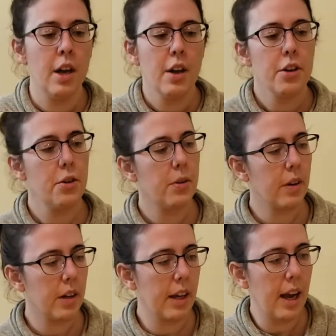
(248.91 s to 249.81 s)
you
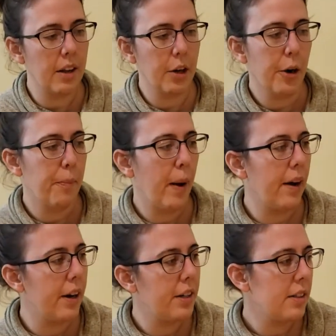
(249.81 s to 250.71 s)
could get your
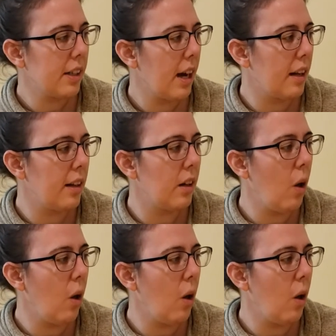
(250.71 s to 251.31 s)
parent to cut a little